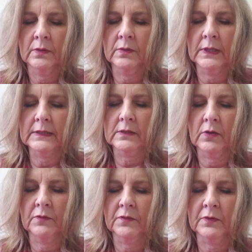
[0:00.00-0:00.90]
Well, let's
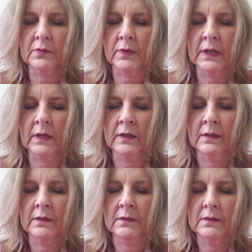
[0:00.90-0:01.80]
go for 3.
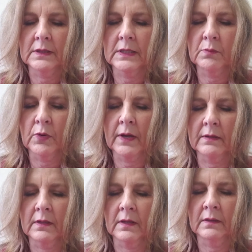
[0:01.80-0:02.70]
Deep
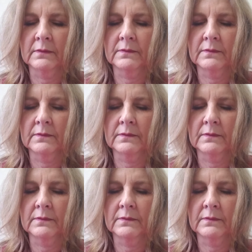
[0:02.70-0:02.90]
breath in.